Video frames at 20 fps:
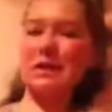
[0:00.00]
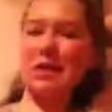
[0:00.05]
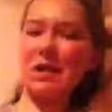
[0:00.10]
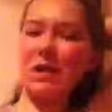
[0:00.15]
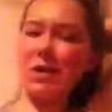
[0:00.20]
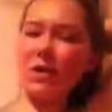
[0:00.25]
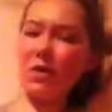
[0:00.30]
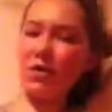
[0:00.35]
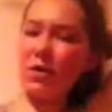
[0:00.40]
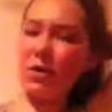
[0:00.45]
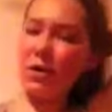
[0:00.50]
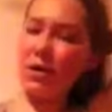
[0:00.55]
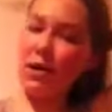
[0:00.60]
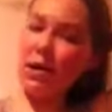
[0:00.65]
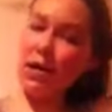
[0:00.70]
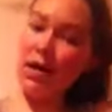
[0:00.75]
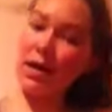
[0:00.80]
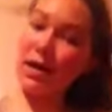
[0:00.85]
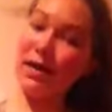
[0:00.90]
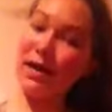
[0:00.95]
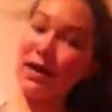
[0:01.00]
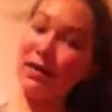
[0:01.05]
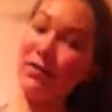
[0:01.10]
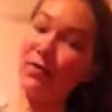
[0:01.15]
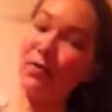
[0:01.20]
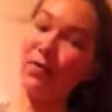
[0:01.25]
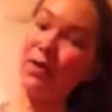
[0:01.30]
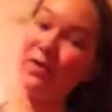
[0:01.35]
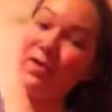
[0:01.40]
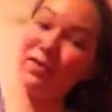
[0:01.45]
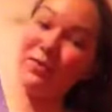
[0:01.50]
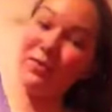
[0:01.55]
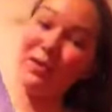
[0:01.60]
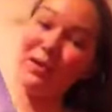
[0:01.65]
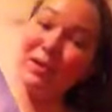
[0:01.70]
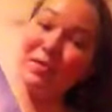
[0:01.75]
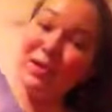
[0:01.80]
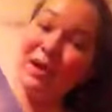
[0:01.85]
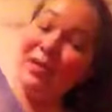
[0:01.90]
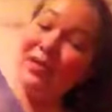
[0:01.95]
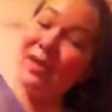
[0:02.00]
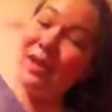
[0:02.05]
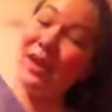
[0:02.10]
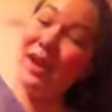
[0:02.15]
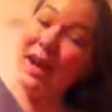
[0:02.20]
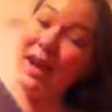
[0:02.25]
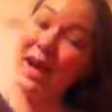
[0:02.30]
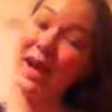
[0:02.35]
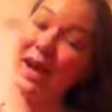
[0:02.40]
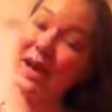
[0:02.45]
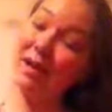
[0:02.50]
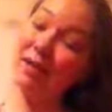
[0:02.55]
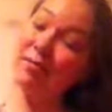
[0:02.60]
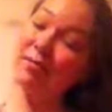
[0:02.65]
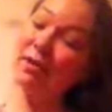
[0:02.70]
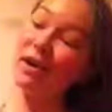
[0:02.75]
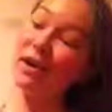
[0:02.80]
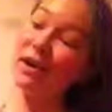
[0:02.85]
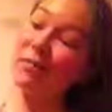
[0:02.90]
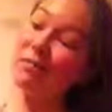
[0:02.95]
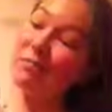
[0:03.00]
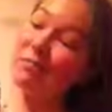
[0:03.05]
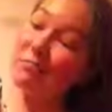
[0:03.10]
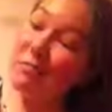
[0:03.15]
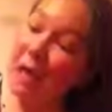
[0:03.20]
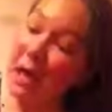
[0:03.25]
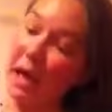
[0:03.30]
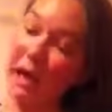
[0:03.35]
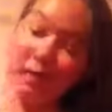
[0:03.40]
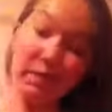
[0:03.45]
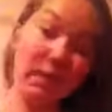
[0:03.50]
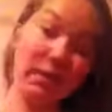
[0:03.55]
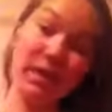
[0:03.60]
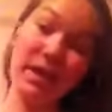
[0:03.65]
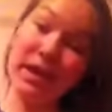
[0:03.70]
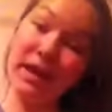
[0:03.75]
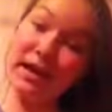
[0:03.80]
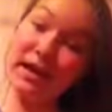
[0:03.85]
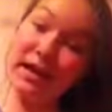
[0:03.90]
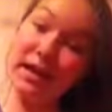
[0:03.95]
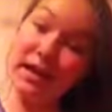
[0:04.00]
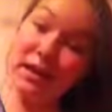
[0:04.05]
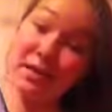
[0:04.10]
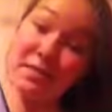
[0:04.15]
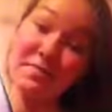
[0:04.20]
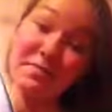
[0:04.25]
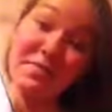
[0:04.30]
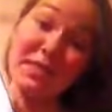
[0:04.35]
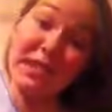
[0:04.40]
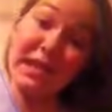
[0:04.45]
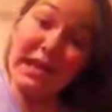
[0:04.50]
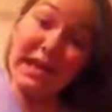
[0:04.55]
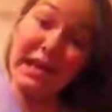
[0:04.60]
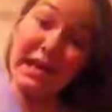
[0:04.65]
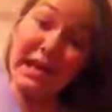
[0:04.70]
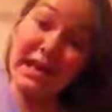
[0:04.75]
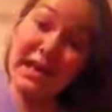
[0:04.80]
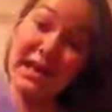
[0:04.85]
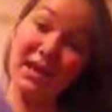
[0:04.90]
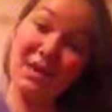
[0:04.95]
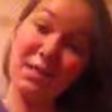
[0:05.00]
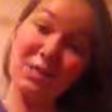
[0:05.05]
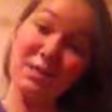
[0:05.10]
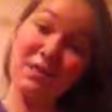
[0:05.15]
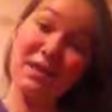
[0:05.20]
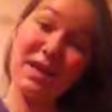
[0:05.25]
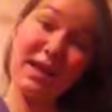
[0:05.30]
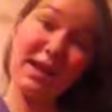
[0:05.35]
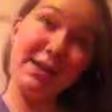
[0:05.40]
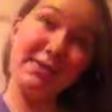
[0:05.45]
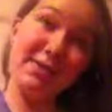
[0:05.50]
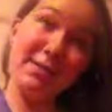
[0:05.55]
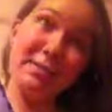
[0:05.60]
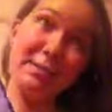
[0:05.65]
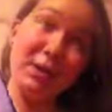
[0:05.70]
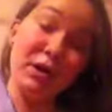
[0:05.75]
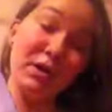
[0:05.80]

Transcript: ago, never read this one, but now that I have, I'm happy that I did. It was kind of a